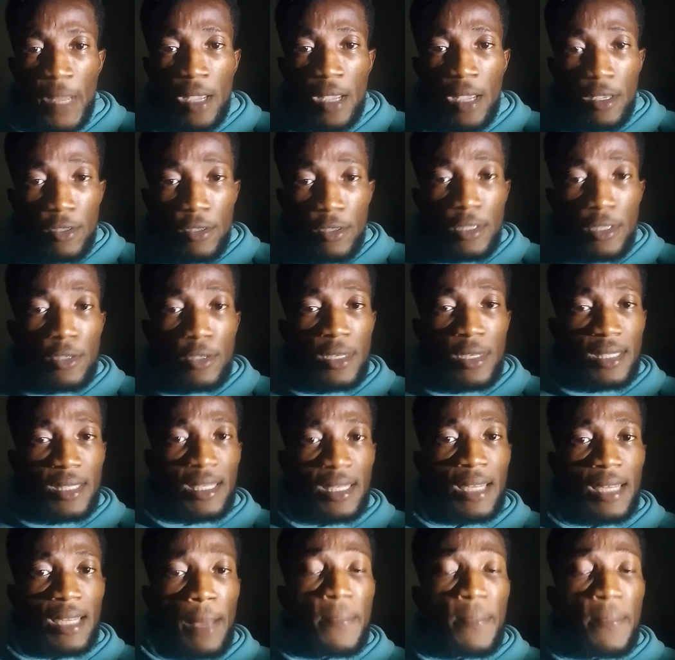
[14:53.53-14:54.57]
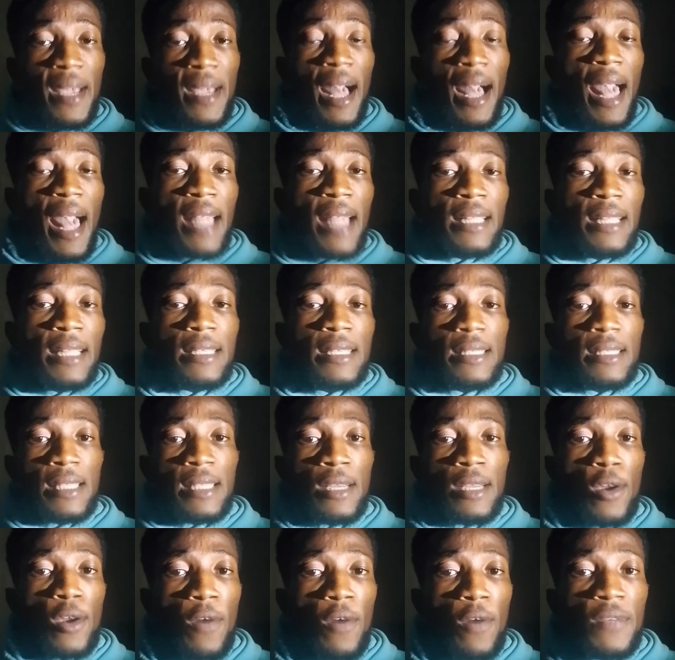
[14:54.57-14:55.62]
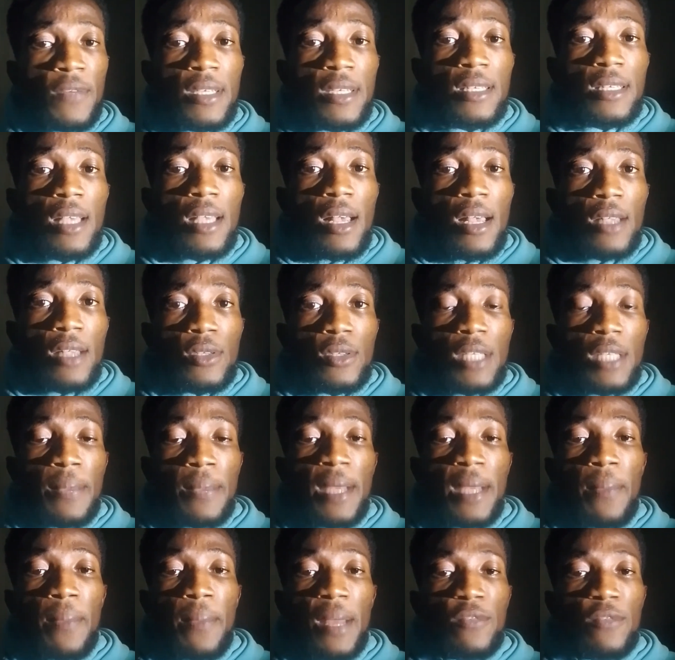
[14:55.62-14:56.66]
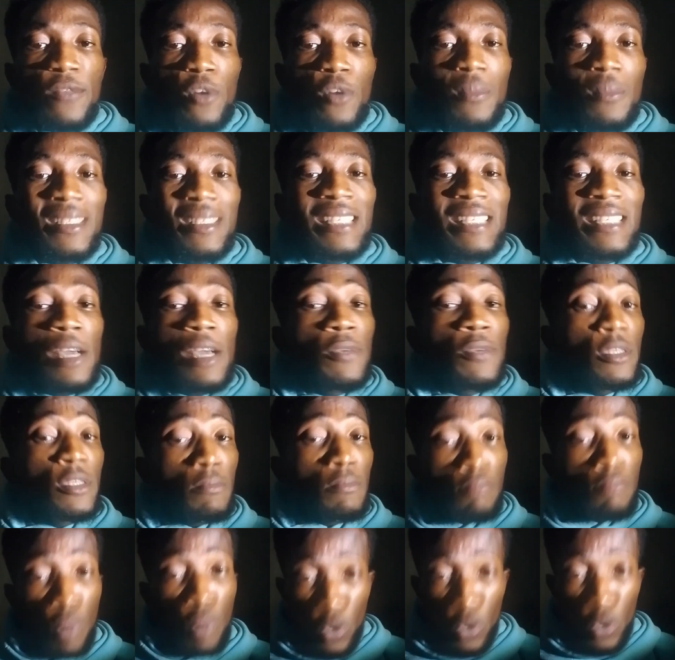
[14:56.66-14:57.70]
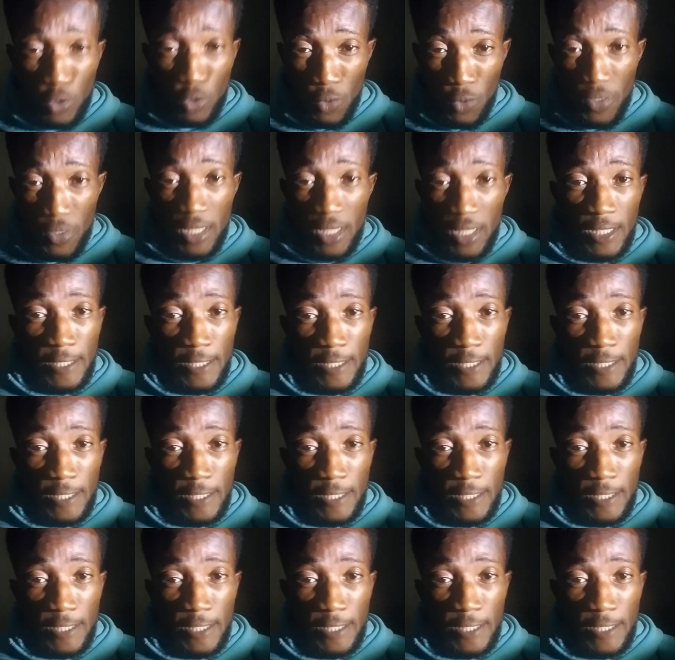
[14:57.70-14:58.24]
You need to understand that behind the scene of this social media platform, there is more to it.